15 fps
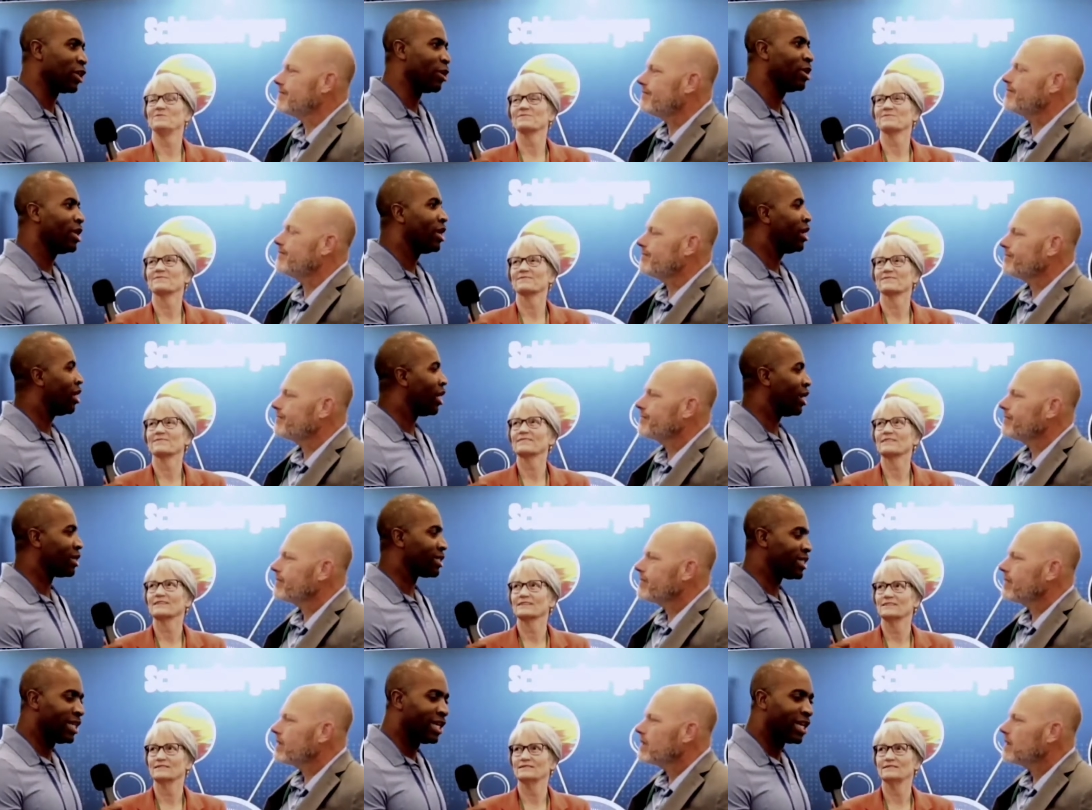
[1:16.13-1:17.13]
Speaker 1: So, uh,
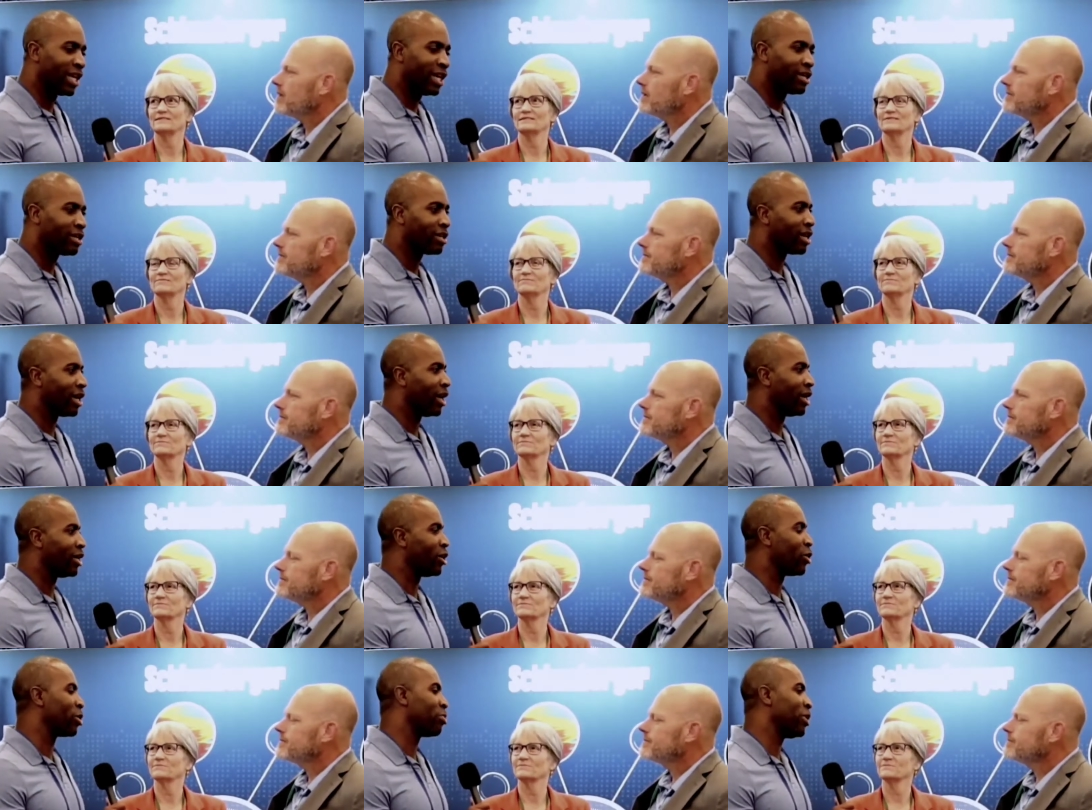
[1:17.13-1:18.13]
seeing it, uh,
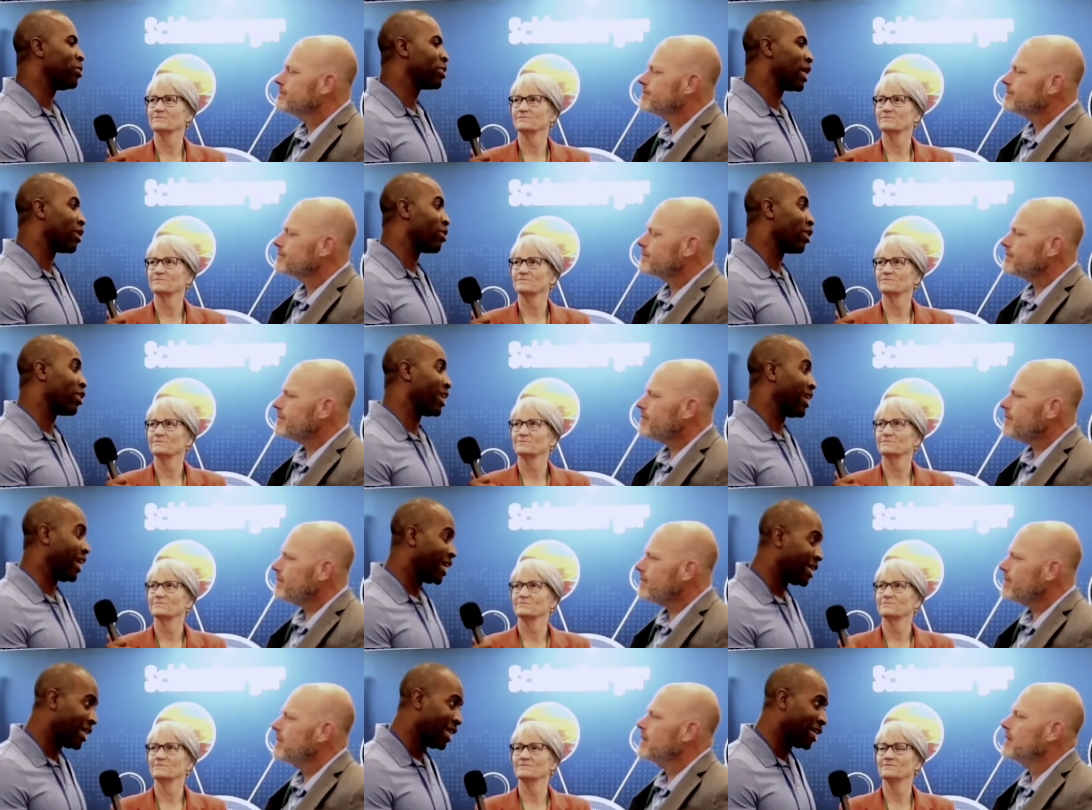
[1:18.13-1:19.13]
knowing people that were
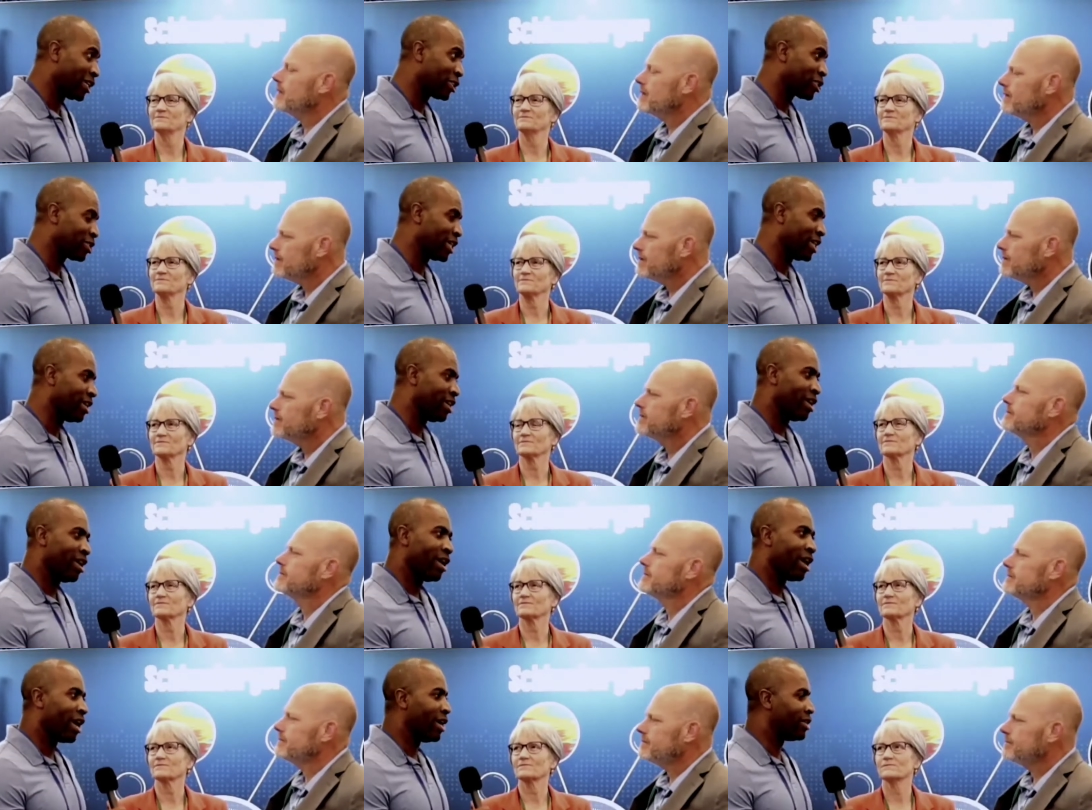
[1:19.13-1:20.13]
already in the industry,
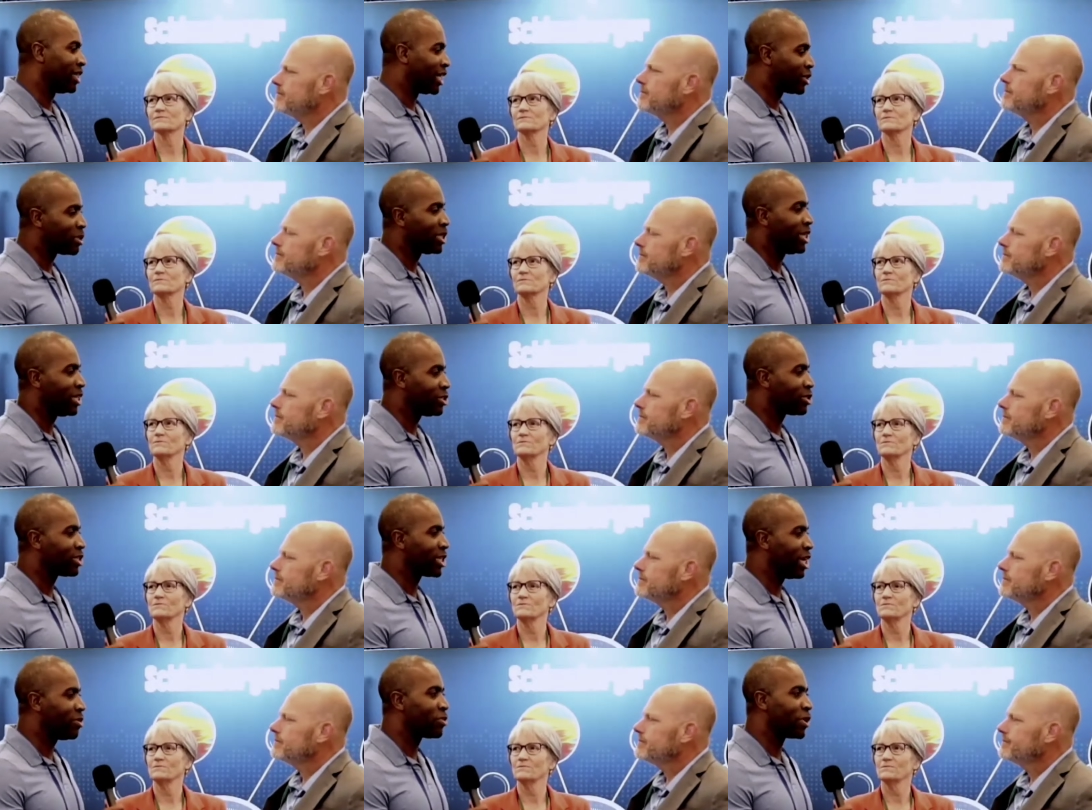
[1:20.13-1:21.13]
and that's where the
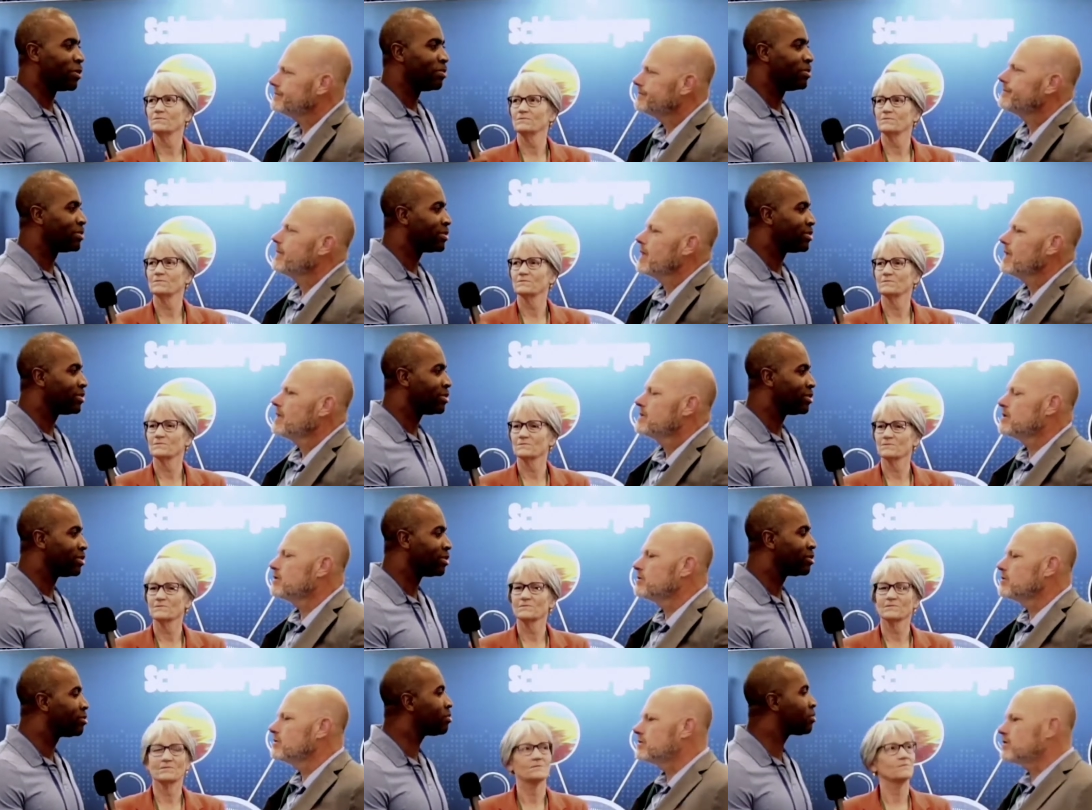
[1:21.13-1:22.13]
interest came from.
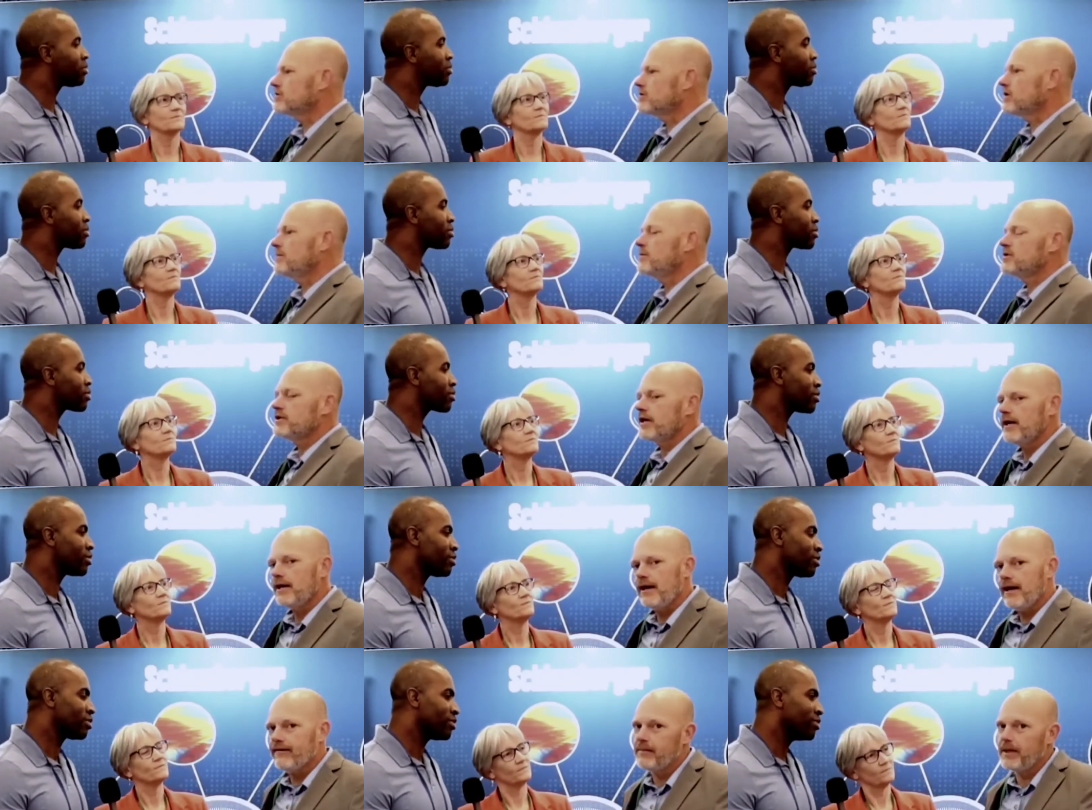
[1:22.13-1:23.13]
Speaker 2: So, so
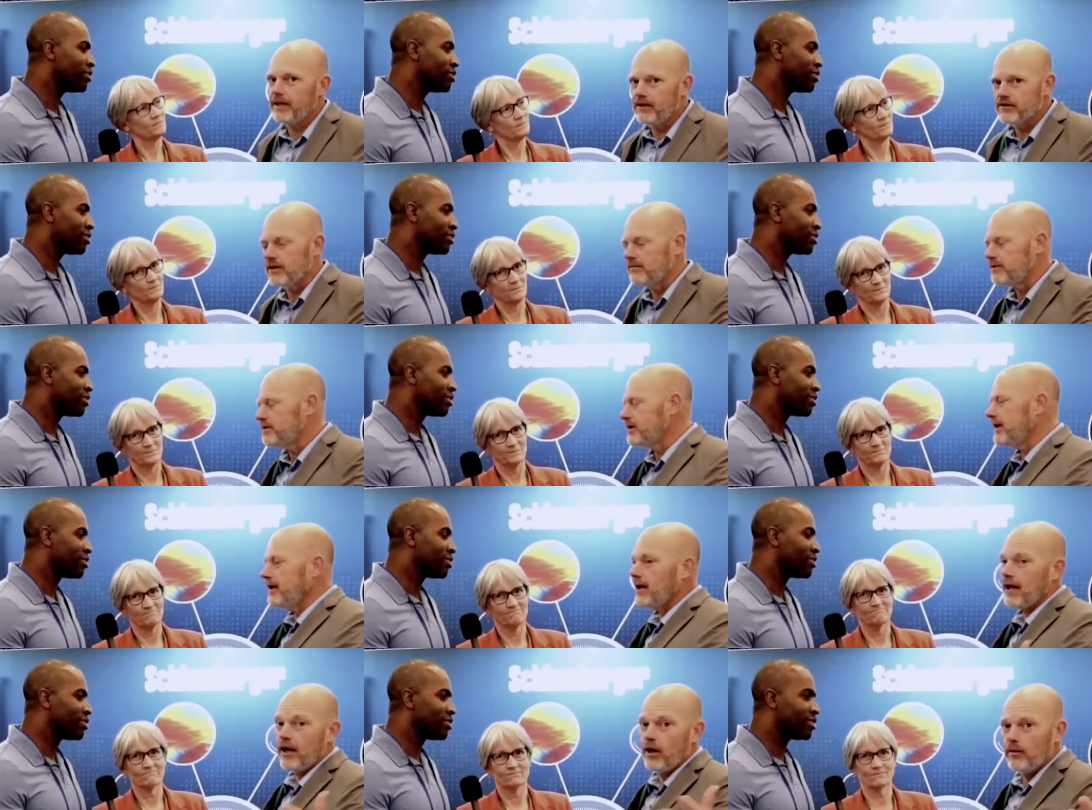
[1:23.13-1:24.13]
Schlumberger, everybody knows
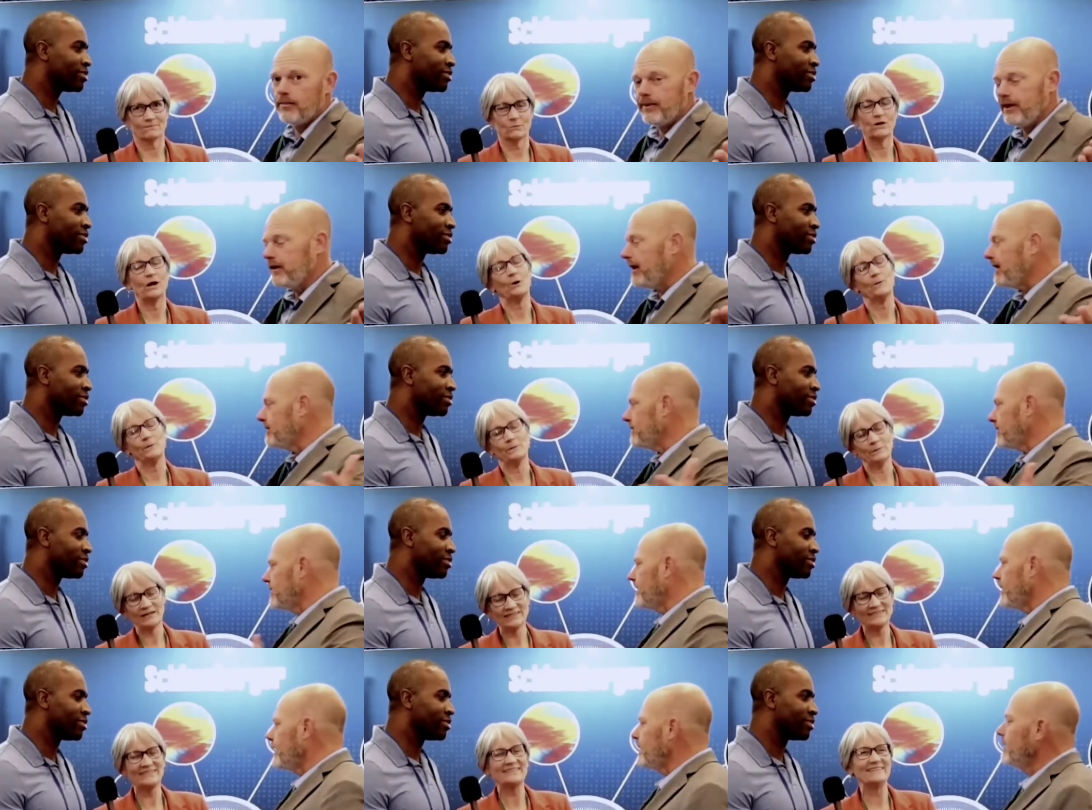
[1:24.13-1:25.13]
Schlumberger. I hope you know out
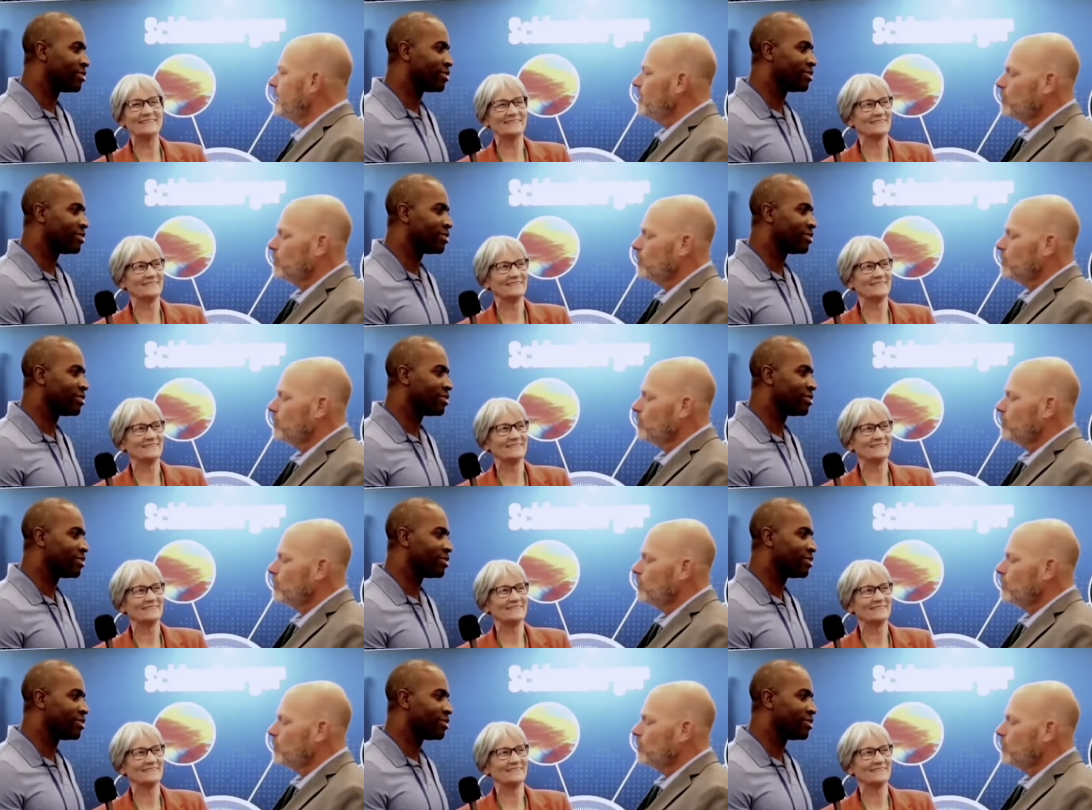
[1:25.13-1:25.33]
there. Yeah,